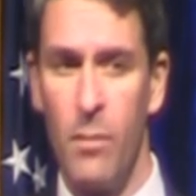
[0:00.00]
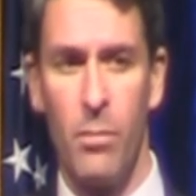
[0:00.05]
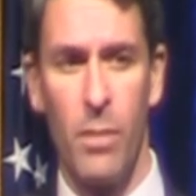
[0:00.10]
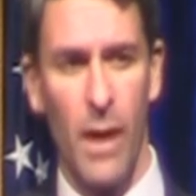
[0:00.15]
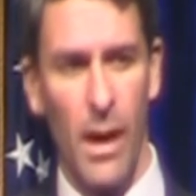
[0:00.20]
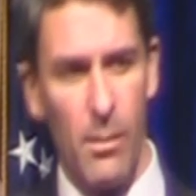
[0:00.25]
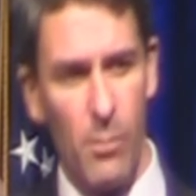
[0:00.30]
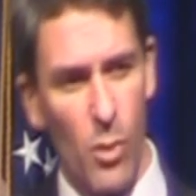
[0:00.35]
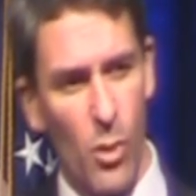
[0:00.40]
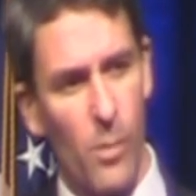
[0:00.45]
But
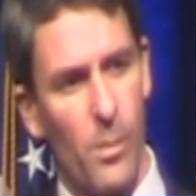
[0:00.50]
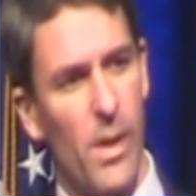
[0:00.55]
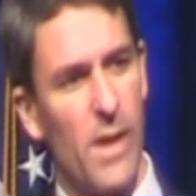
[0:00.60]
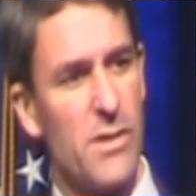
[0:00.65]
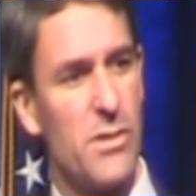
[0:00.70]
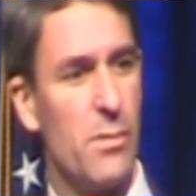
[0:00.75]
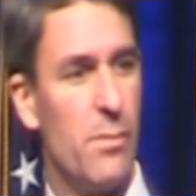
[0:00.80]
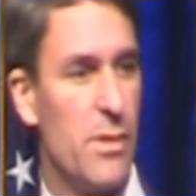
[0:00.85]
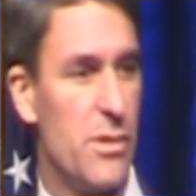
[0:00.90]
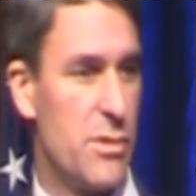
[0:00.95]
I'm more
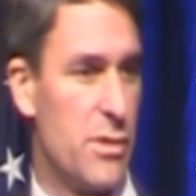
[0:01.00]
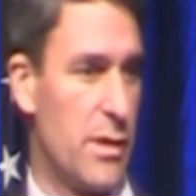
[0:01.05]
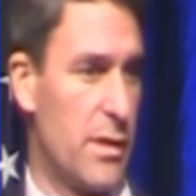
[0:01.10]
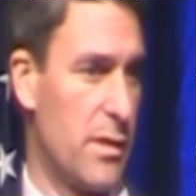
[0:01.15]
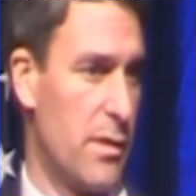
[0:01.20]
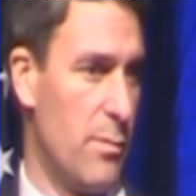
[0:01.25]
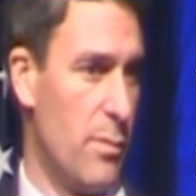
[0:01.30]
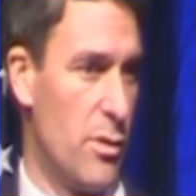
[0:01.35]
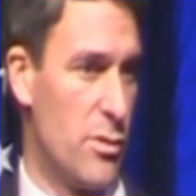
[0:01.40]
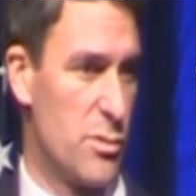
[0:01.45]
pessimistic
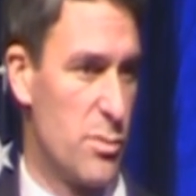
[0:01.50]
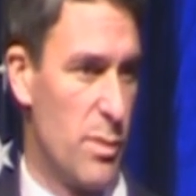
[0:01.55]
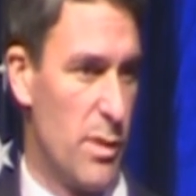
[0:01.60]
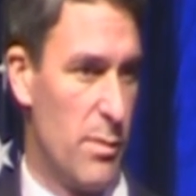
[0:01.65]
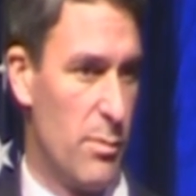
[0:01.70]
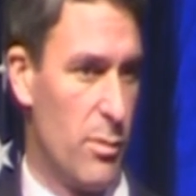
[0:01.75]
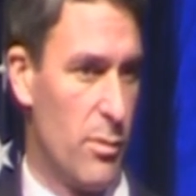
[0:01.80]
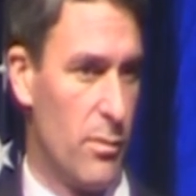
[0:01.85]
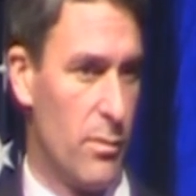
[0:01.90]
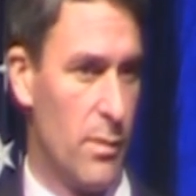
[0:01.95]
than most
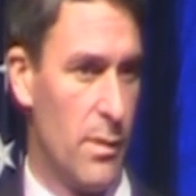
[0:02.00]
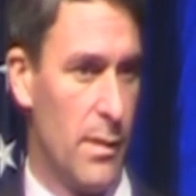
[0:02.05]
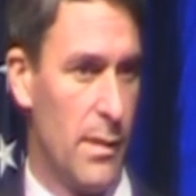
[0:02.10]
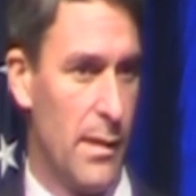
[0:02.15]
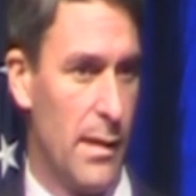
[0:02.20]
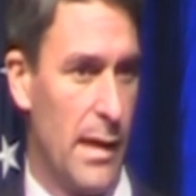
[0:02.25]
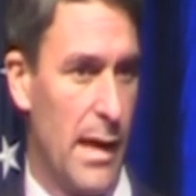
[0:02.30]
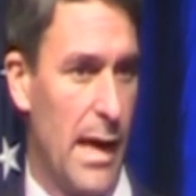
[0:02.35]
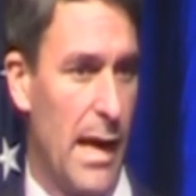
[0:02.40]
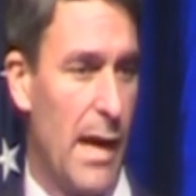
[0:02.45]
people.
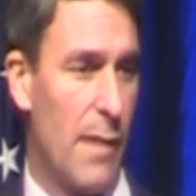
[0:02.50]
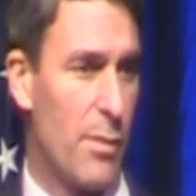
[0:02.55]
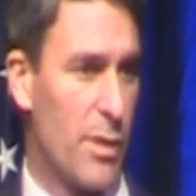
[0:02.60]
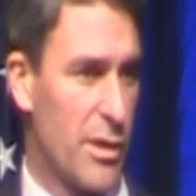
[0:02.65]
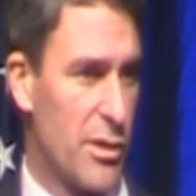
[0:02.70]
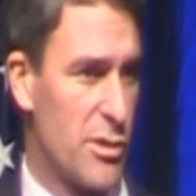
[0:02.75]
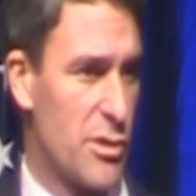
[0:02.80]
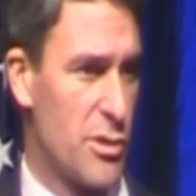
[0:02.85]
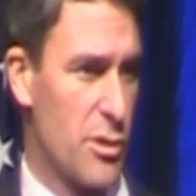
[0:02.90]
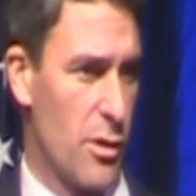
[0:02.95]
And I'm a
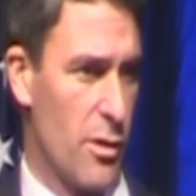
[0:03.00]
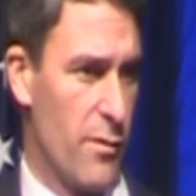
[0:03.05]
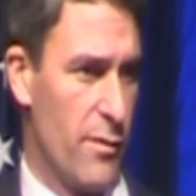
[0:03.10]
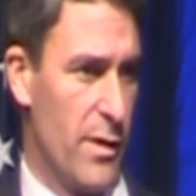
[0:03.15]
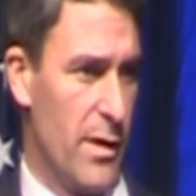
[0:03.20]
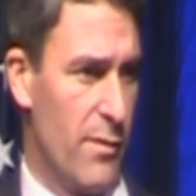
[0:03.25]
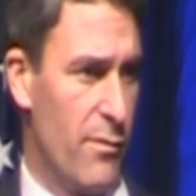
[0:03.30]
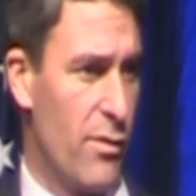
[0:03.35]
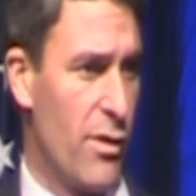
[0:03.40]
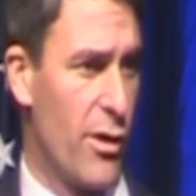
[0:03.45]

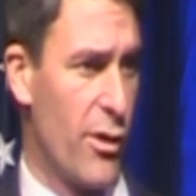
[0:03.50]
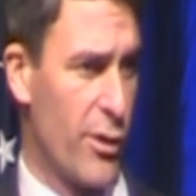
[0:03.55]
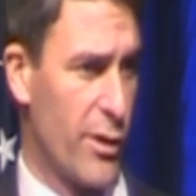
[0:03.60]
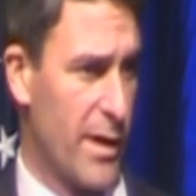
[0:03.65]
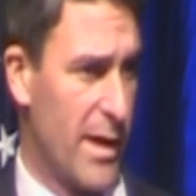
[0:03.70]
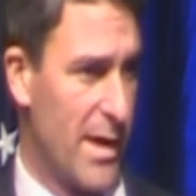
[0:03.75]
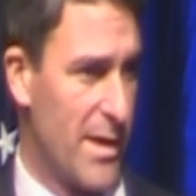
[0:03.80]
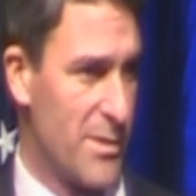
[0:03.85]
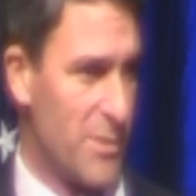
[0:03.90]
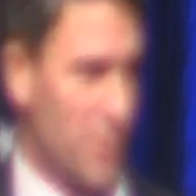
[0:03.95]
conservative. There are
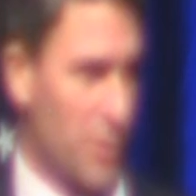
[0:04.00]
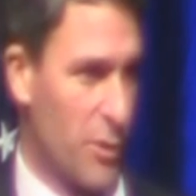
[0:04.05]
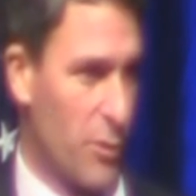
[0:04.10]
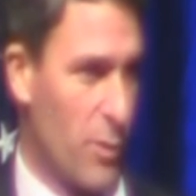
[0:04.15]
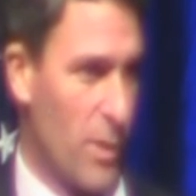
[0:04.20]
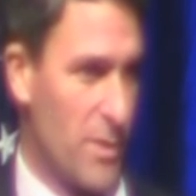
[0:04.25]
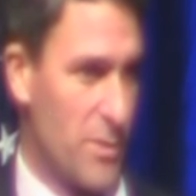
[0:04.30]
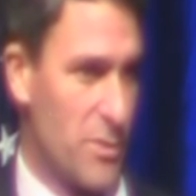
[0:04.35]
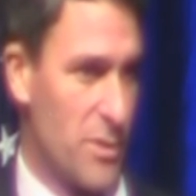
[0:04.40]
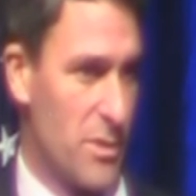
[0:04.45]

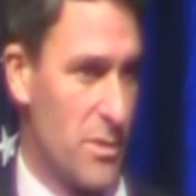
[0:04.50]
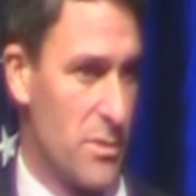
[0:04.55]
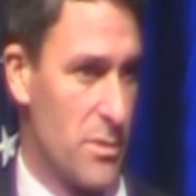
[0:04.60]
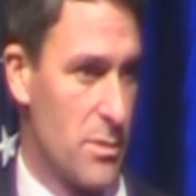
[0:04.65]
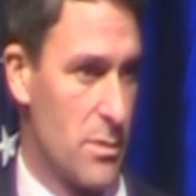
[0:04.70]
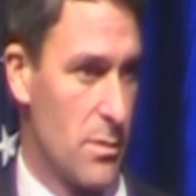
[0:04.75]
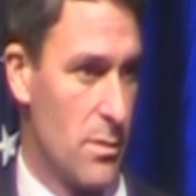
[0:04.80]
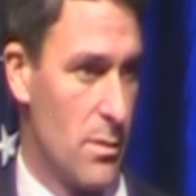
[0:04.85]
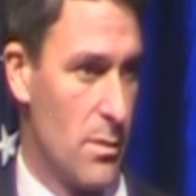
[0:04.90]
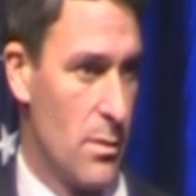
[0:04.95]

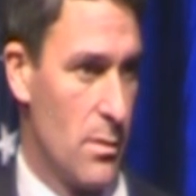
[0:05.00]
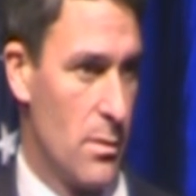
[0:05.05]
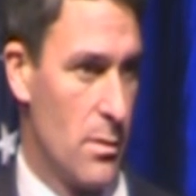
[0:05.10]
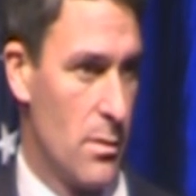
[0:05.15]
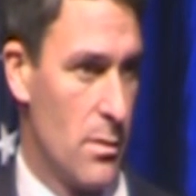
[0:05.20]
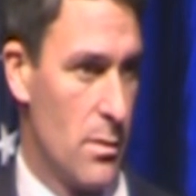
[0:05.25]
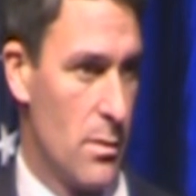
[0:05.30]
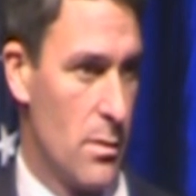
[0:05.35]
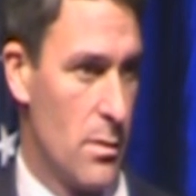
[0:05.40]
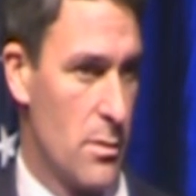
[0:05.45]
consequences.
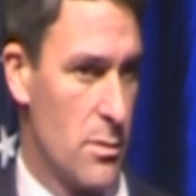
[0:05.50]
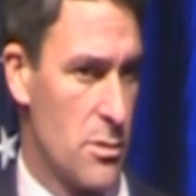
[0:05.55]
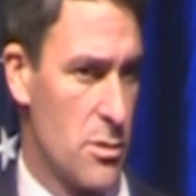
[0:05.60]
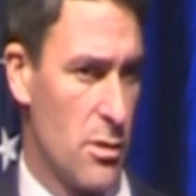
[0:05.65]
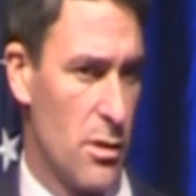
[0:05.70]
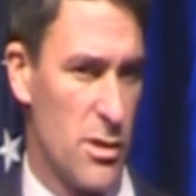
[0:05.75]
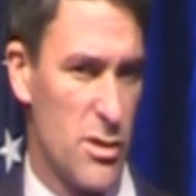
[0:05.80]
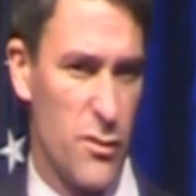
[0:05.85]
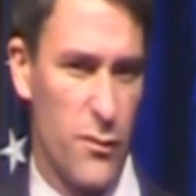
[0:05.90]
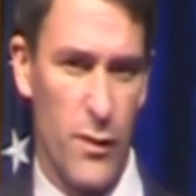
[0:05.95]

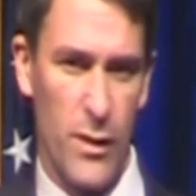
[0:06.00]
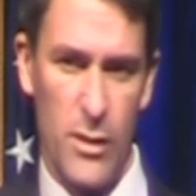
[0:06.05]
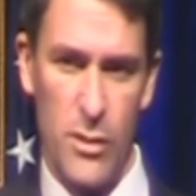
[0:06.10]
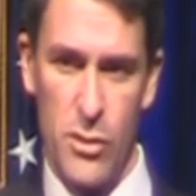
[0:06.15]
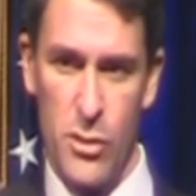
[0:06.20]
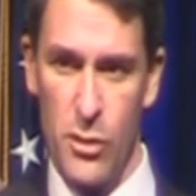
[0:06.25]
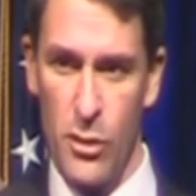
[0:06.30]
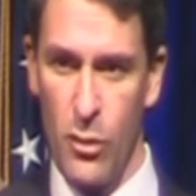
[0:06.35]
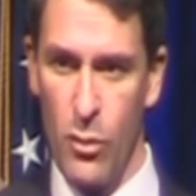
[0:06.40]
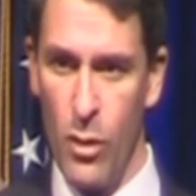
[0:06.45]
So let's
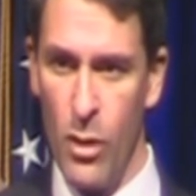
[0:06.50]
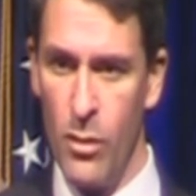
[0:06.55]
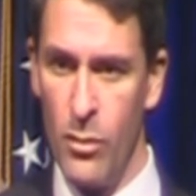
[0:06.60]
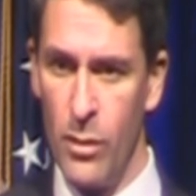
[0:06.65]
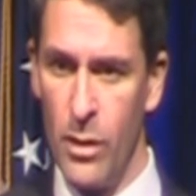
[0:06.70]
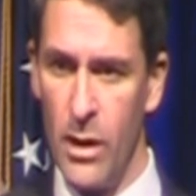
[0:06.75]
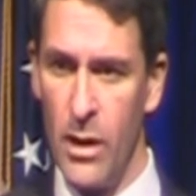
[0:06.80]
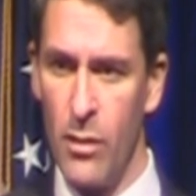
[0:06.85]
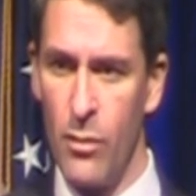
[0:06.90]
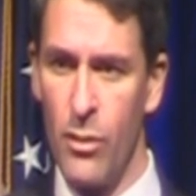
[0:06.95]
finish the quote
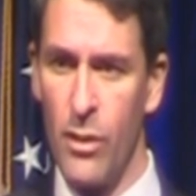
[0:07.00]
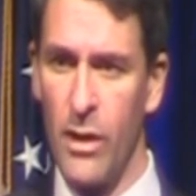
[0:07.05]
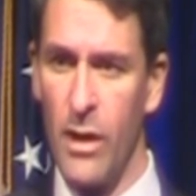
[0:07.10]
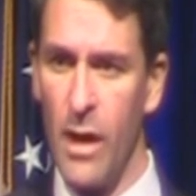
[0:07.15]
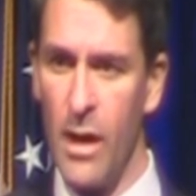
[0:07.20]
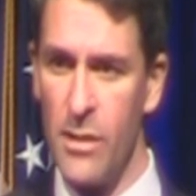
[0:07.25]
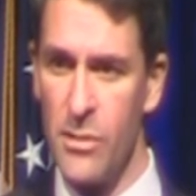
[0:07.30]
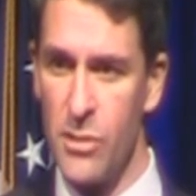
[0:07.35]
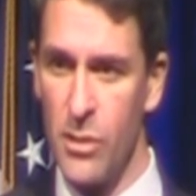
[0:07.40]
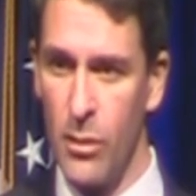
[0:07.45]
and hear the
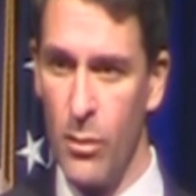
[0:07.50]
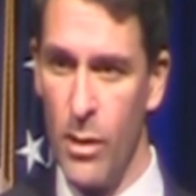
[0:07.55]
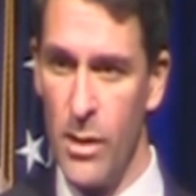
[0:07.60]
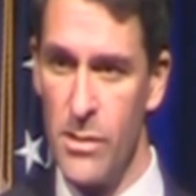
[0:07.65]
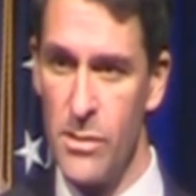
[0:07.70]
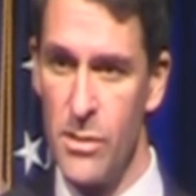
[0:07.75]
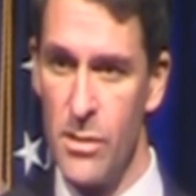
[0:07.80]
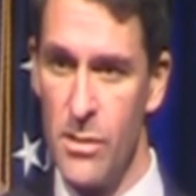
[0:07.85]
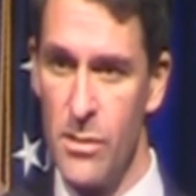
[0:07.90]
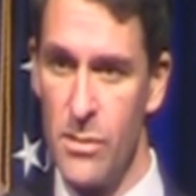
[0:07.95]

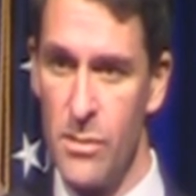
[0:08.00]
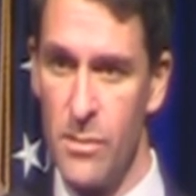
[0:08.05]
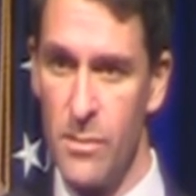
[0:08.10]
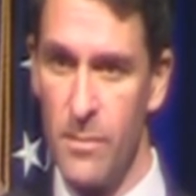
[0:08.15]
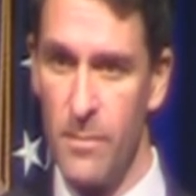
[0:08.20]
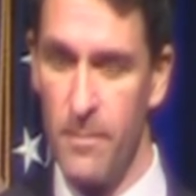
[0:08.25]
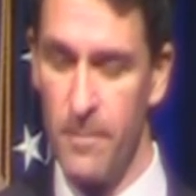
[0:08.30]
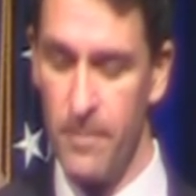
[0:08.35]
consequences.